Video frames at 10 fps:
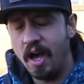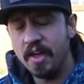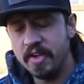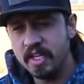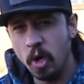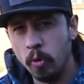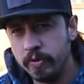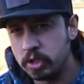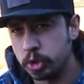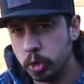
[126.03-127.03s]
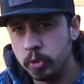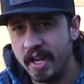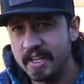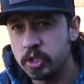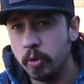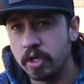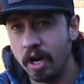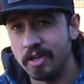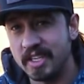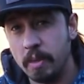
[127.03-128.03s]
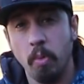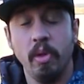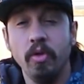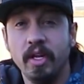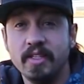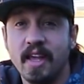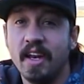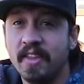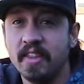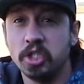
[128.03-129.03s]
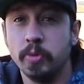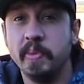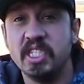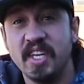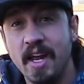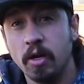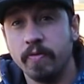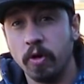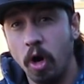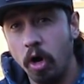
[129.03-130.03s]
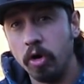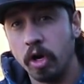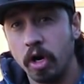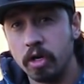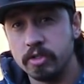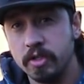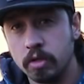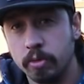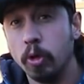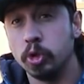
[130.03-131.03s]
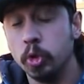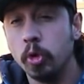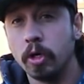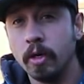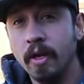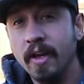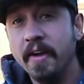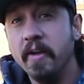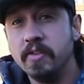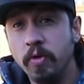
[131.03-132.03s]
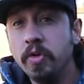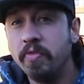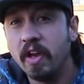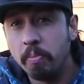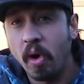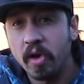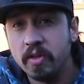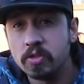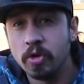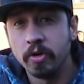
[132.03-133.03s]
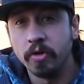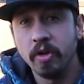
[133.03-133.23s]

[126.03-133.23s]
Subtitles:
I think the only true test to a car's capabilities, and I think this should be standard for all cars in their brochure, is if you can fit a body in the trunk or